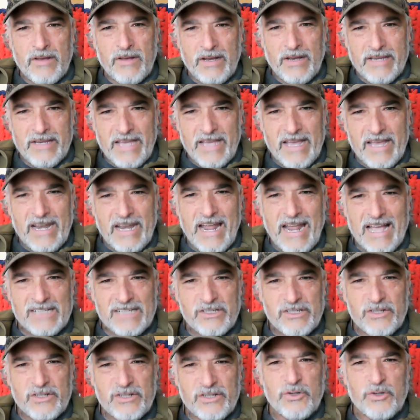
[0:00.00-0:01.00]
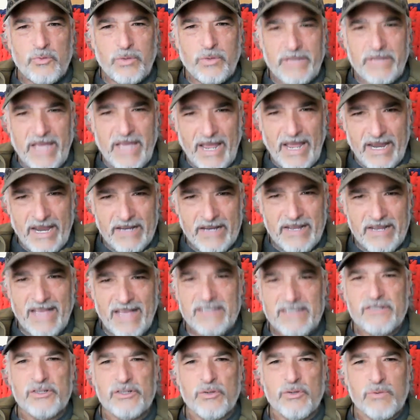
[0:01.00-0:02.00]
Again, it has to do with hate,
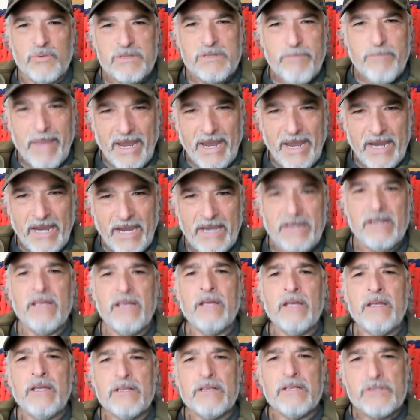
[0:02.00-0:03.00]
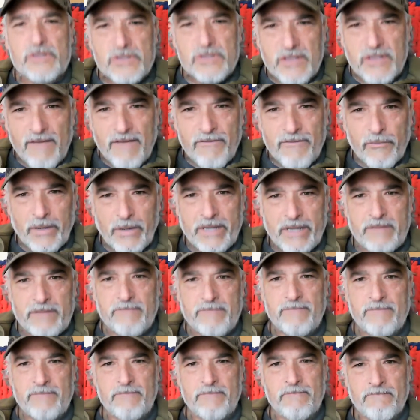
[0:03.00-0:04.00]
has to do with pain, suffering.
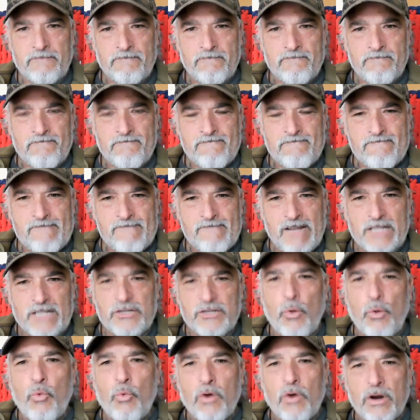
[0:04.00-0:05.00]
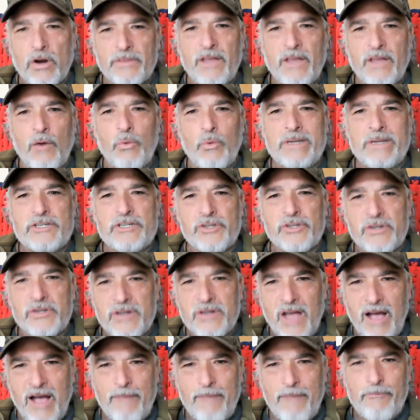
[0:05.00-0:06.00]
It's a word that we should
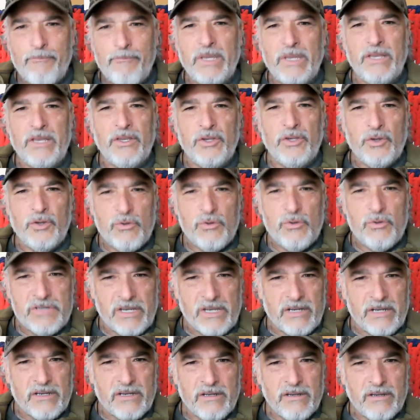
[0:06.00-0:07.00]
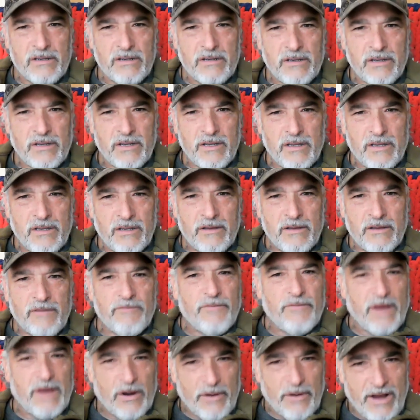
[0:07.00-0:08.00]
not be using
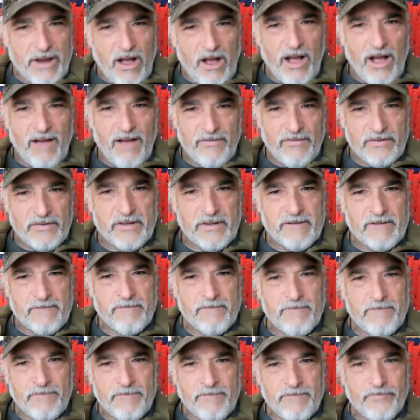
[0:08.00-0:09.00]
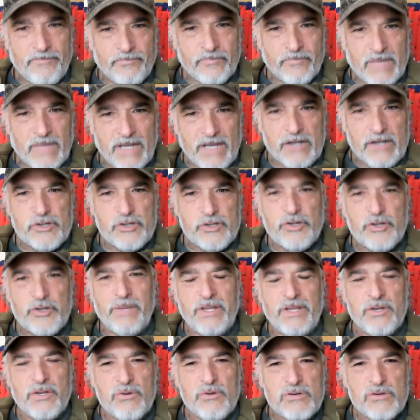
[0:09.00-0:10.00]
very often, and it should be
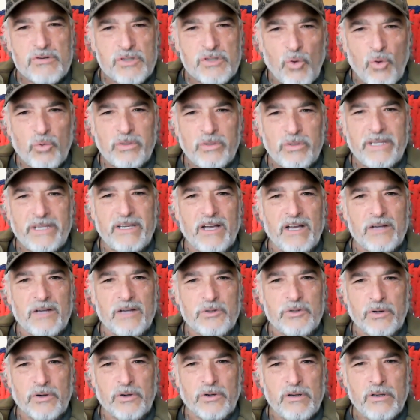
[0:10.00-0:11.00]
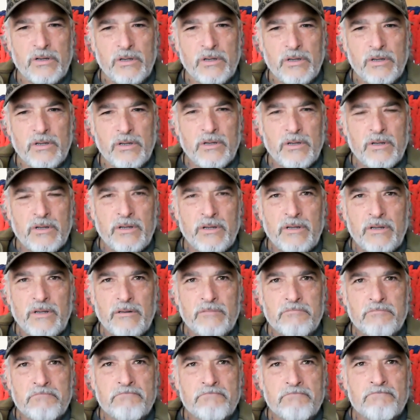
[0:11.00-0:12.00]
used only under
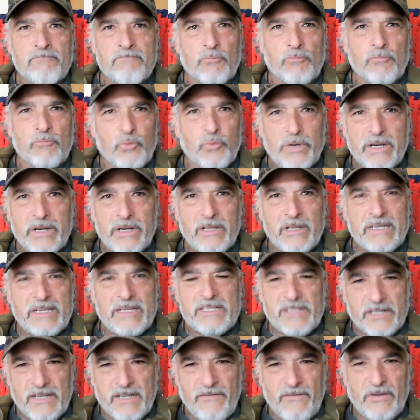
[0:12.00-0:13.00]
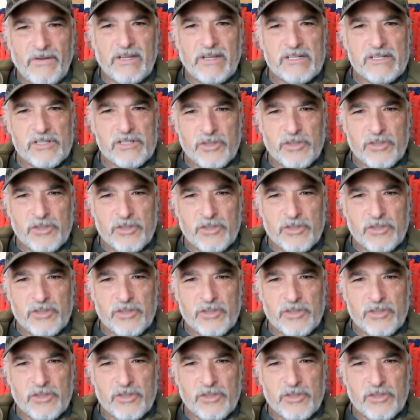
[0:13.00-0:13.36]
really significant